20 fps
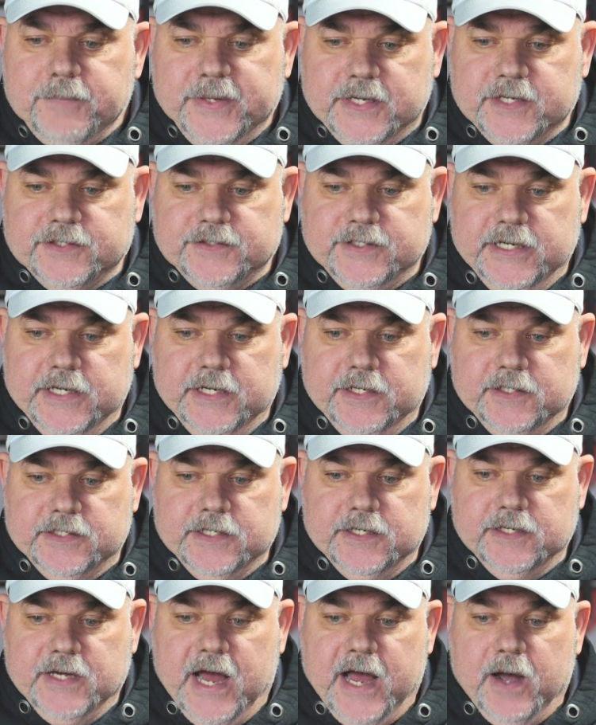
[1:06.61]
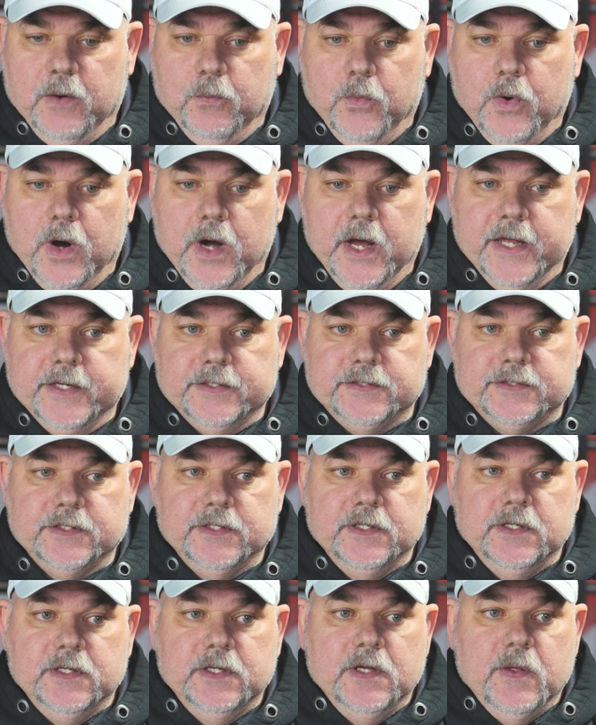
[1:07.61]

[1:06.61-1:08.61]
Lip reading: because he did not want